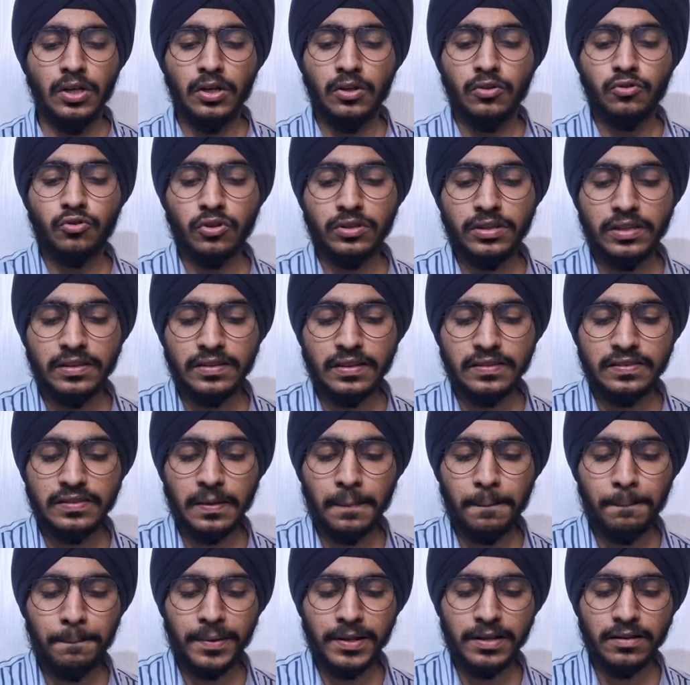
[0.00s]
So there is a
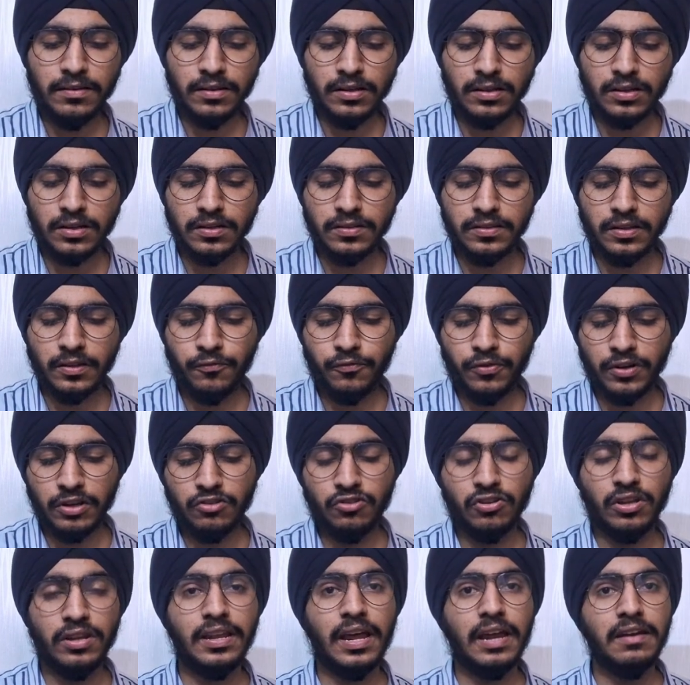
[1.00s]
simple recursive
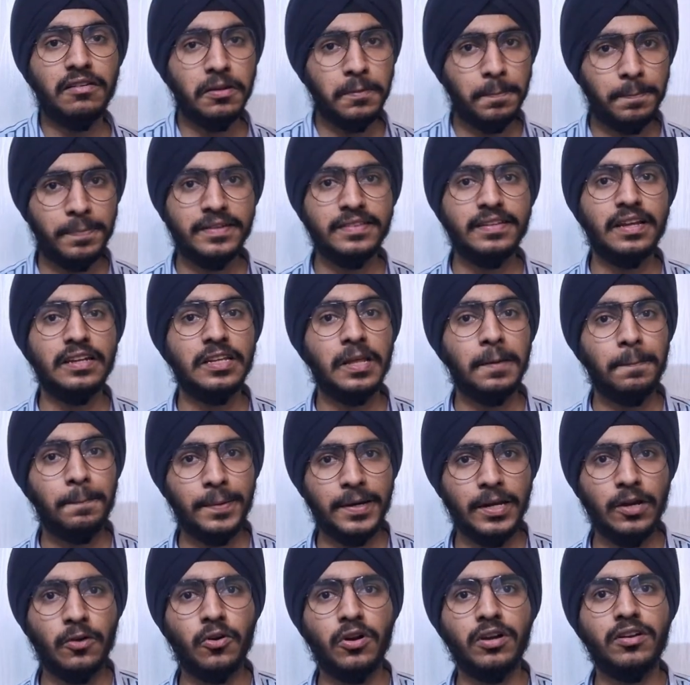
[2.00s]
function that represents the
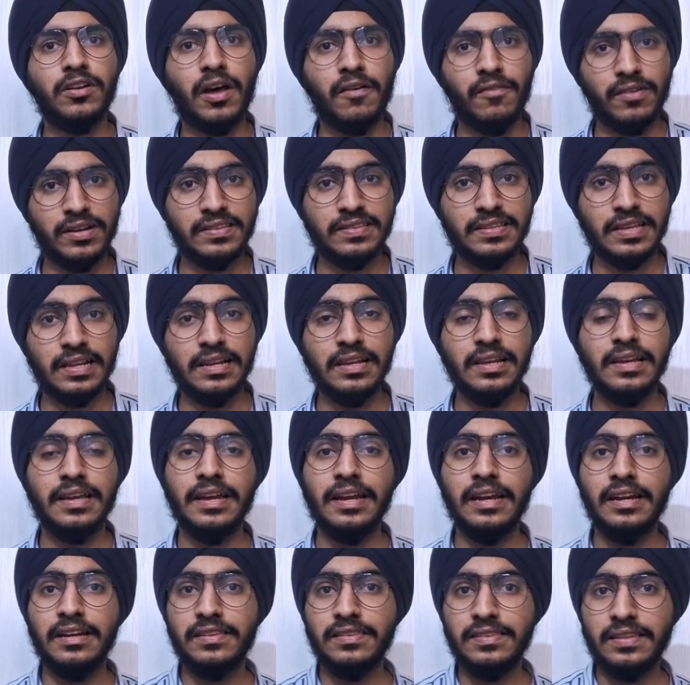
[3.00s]
PreOrder Traversal.
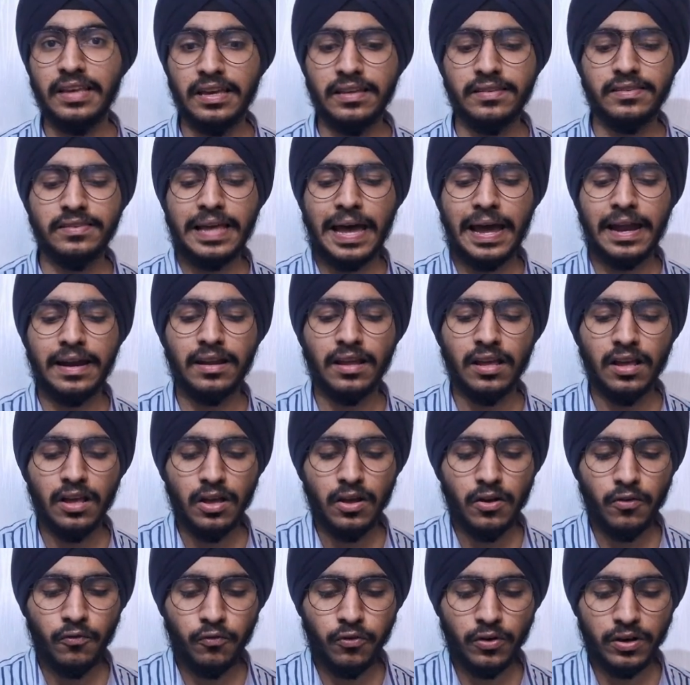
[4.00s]
It says that
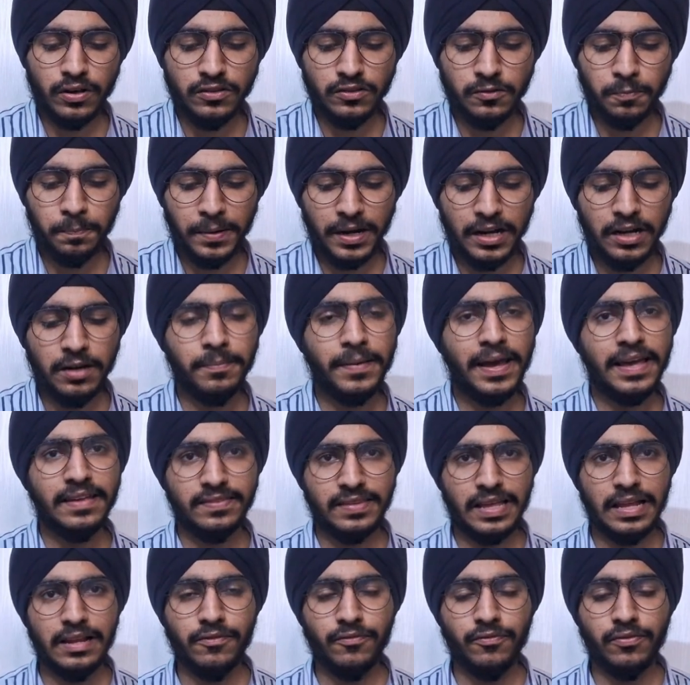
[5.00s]
first print
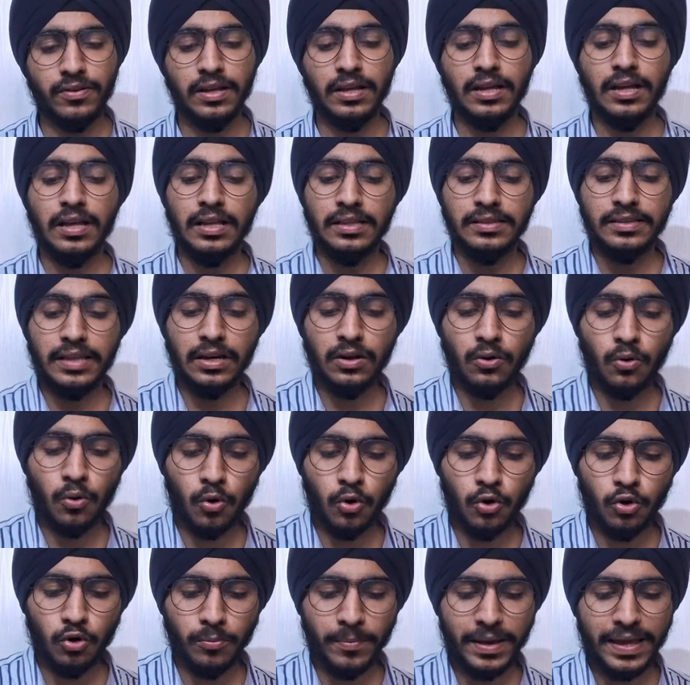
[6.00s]
myself, then go
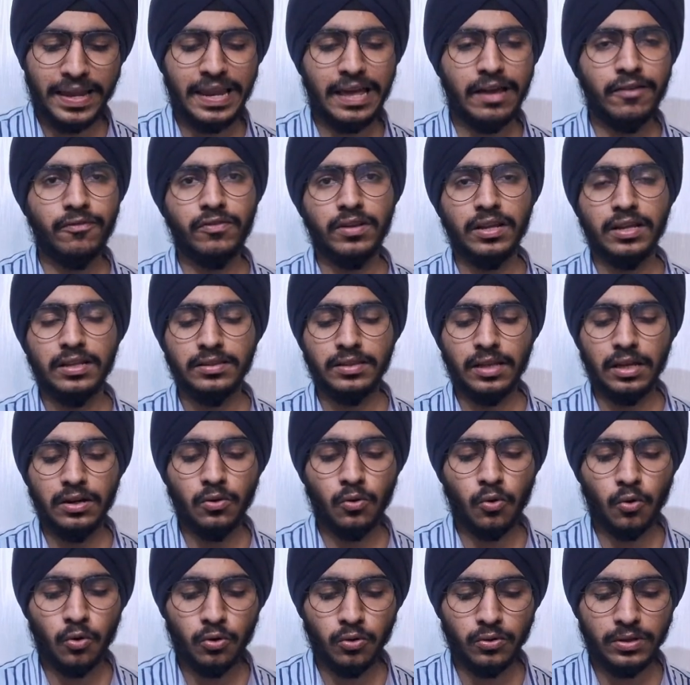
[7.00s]
to my left, then
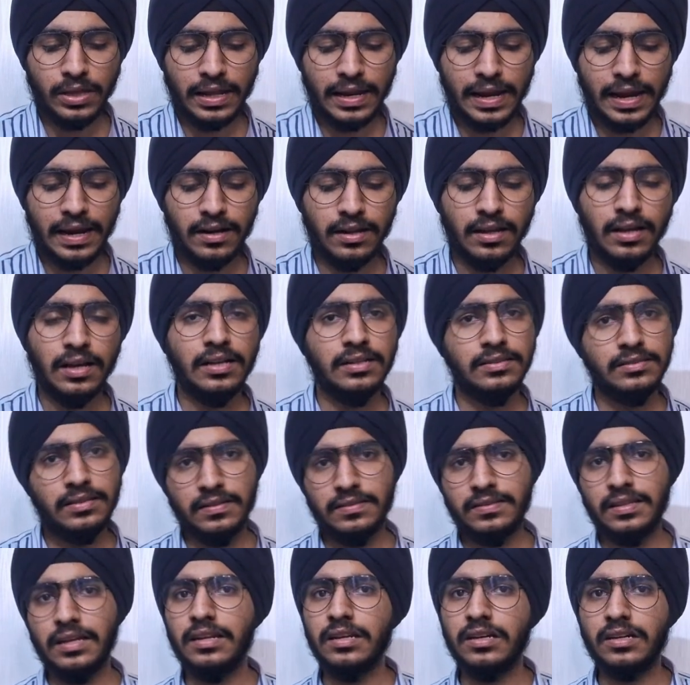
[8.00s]
go to the right. This
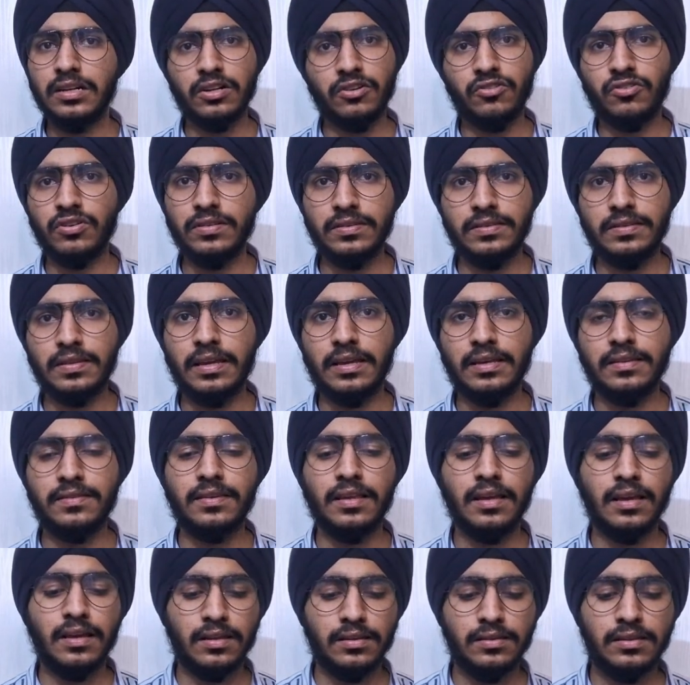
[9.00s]
is the recursion says.
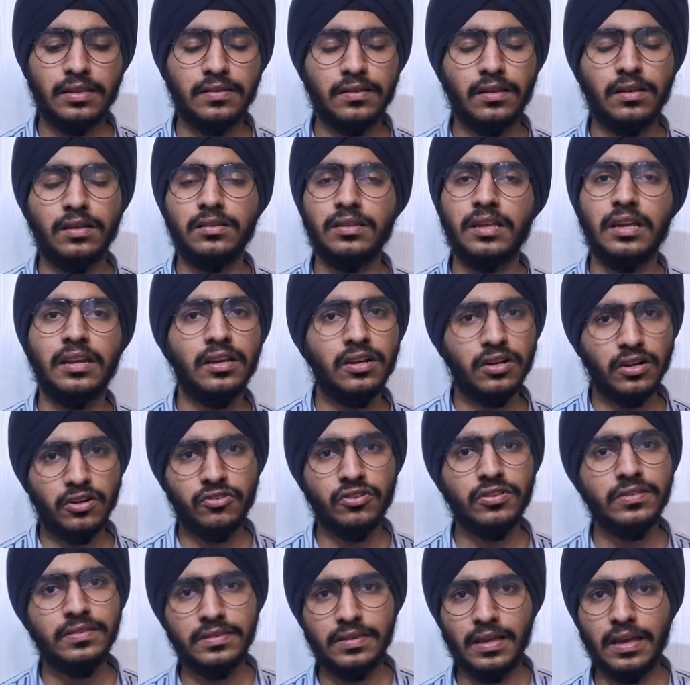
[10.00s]
The
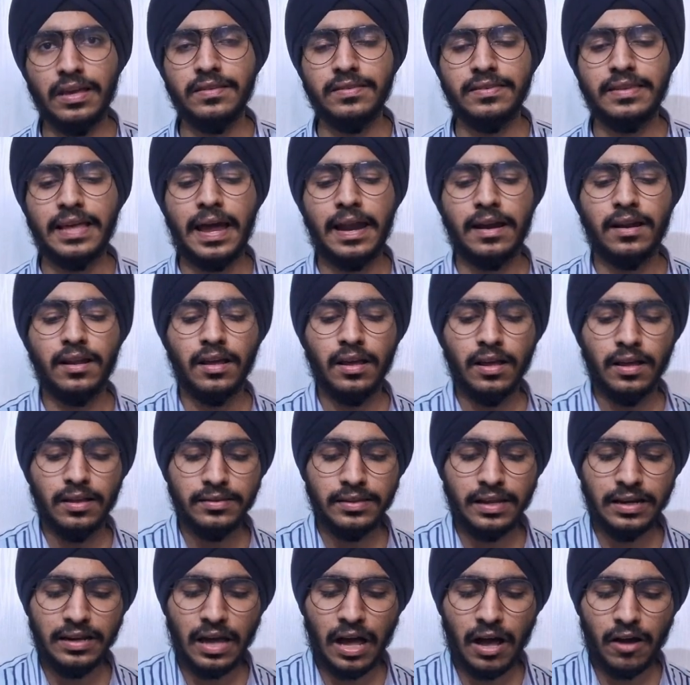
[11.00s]
recursion says that
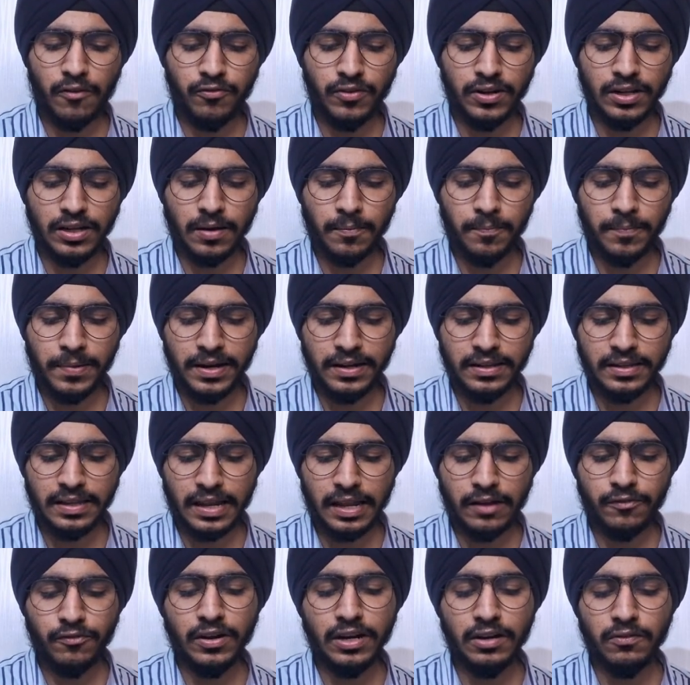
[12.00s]
after completing the
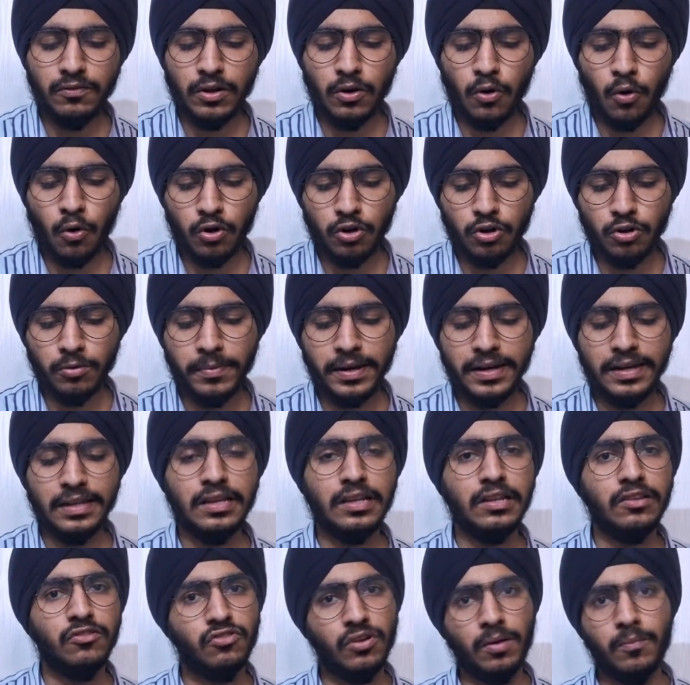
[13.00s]
left, it will
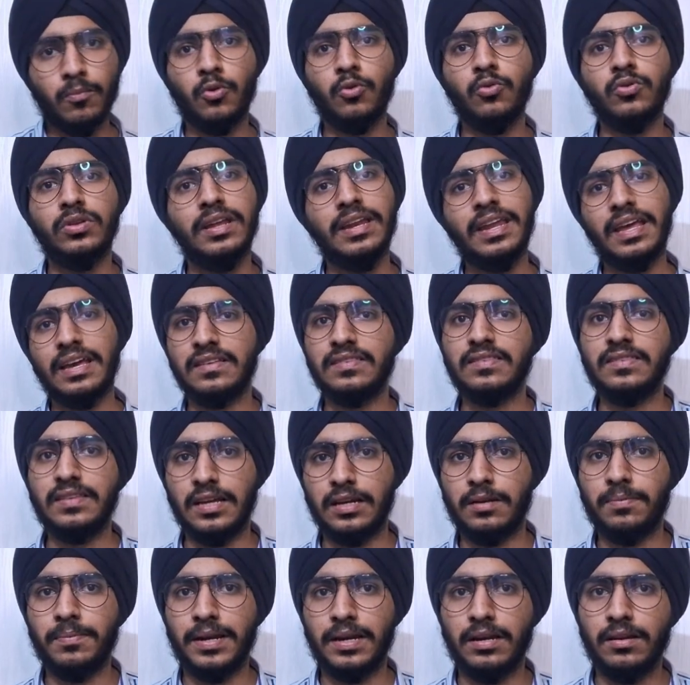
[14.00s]
automatically jump to the next
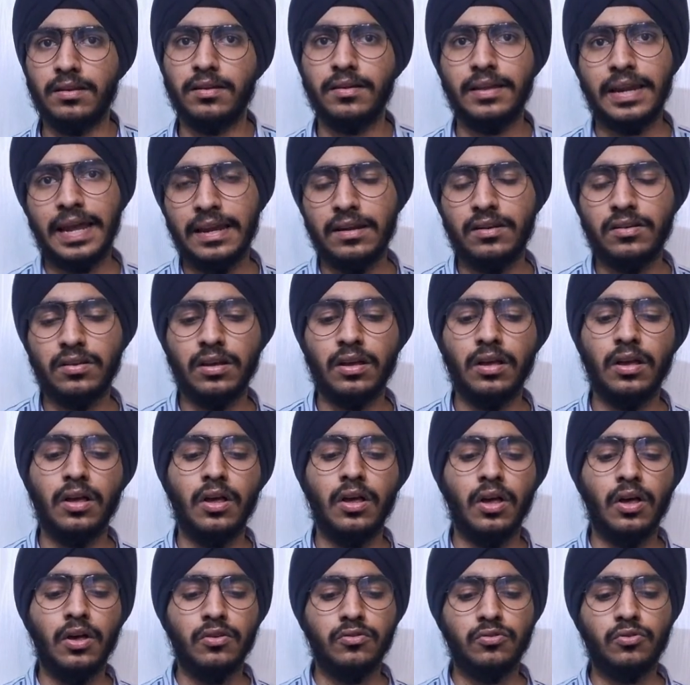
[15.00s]
statement, right?
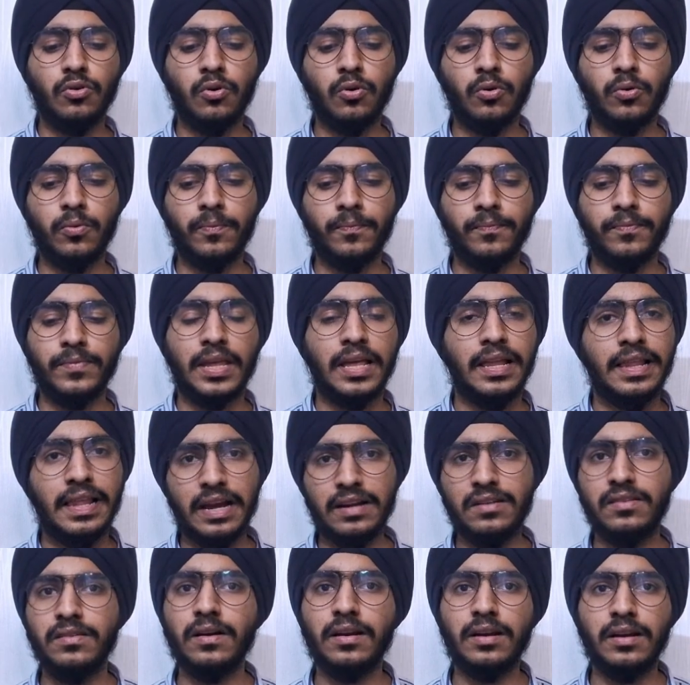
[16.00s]
So
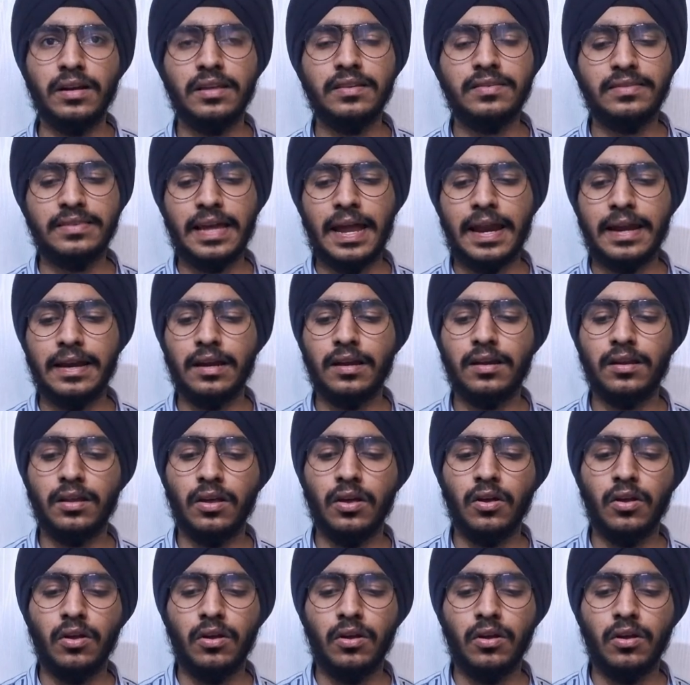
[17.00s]
let's understand it.